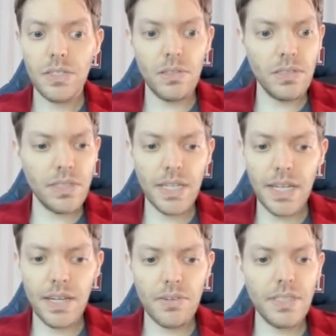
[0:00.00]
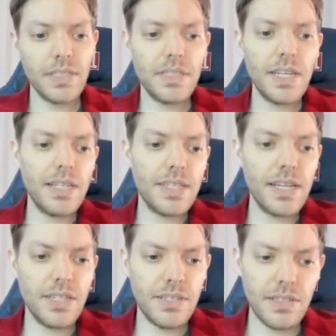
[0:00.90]
The only thing I can really say is
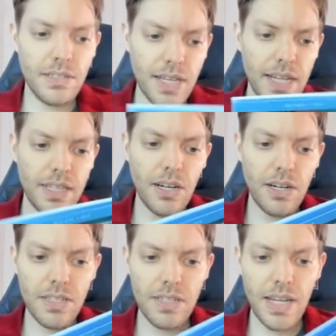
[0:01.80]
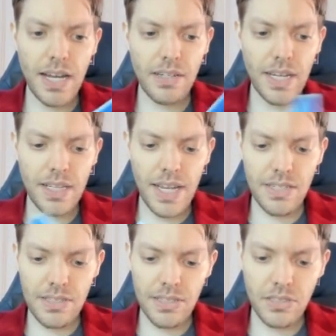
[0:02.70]
that it's still got the art style and
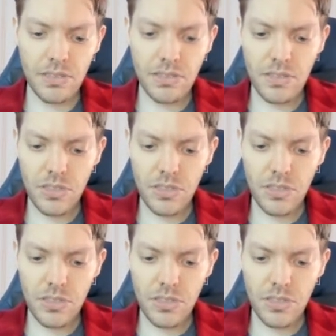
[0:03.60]
that's still